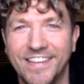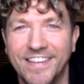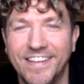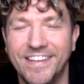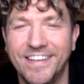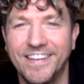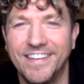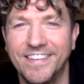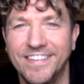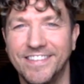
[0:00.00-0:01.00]

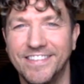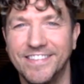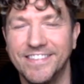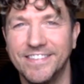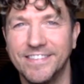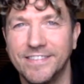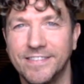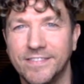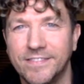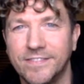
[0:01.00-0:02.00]

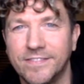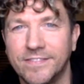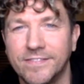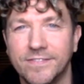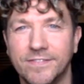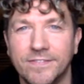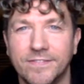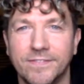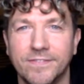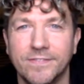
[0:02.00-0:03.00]

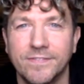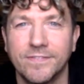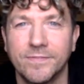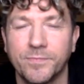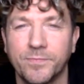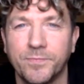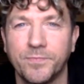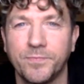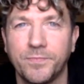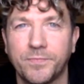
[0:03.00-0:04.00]

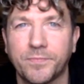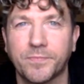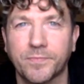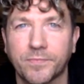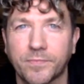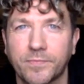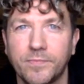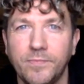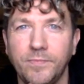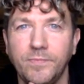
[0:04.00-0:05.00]

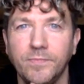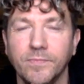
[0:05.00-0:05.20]
(not speaking)